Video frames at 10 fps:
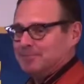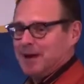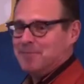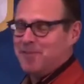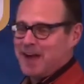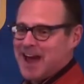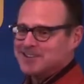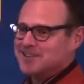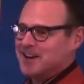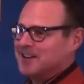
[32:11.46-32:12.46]
I'm
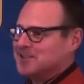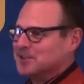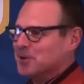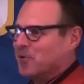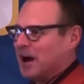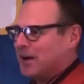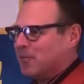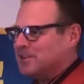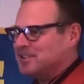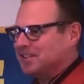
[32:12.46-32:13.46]
fascinated to know
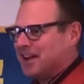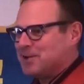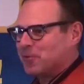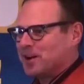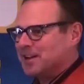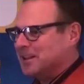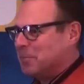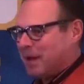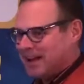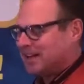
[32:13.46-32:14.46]
what's it like working in
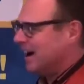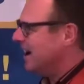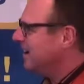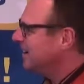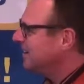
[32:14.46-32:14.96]
the Pentagon?